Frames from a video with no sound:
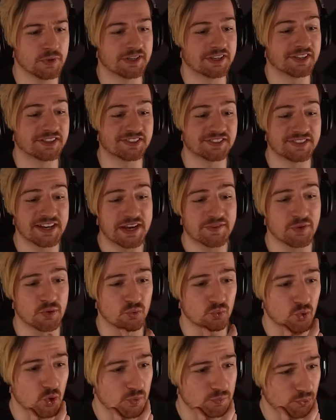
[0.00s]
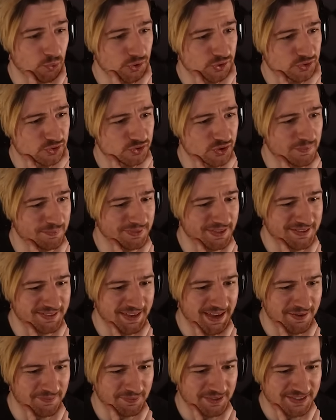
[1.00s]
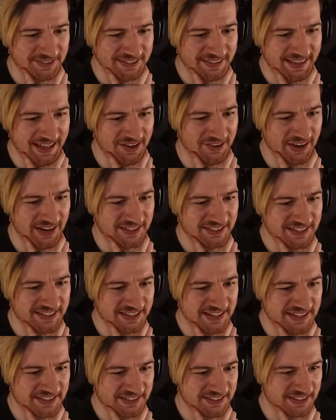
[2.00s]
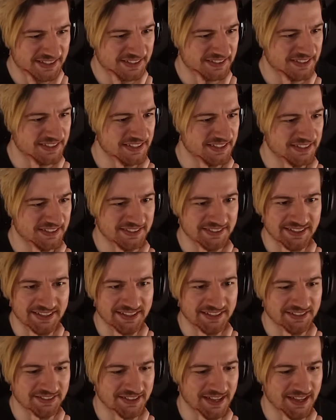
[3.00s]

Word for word: Is it Stephen Rudboys or something? Yeah, we see that 1966.